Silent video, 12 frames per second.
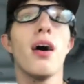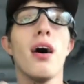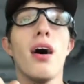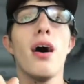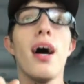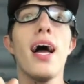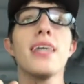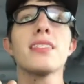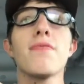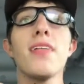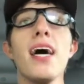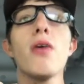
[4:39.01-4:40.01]
as
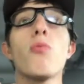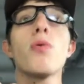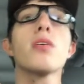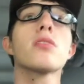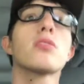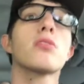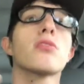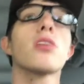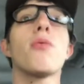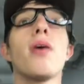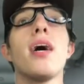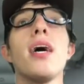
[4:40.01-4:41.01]
of that, we can
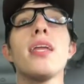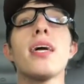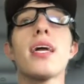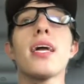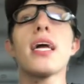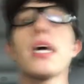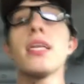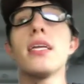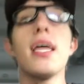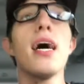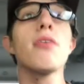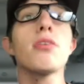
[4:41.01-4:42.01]
go ahead and
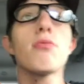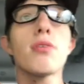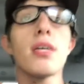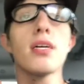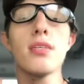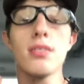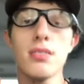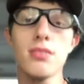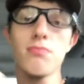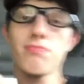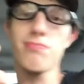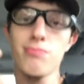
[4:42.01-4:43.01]
now
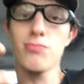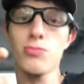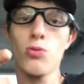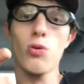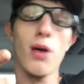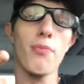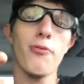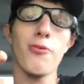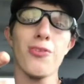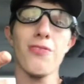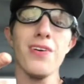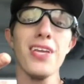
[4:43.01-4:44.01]
I'm gonna
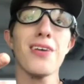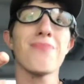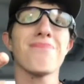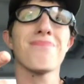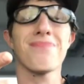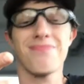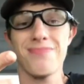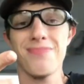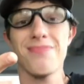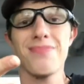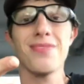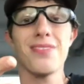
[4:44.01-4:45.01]
roll the video.
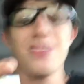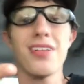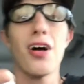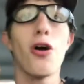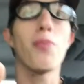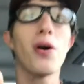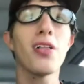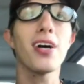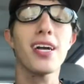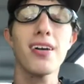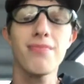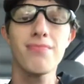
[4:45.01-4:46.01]
Hope y'all like it.